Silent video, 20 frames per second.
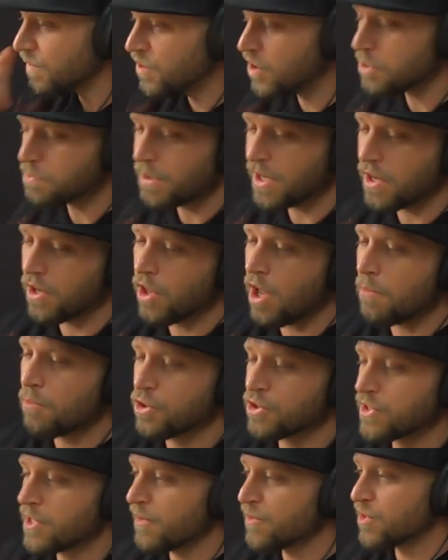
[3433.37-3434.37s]
just being a lot
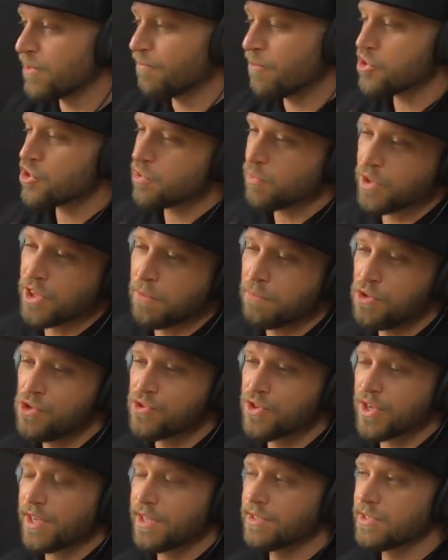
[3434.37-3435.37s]
more self sufficient with the
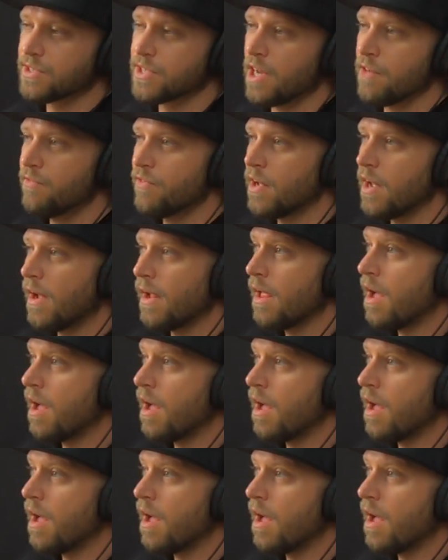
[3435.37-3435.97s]
music and stuff.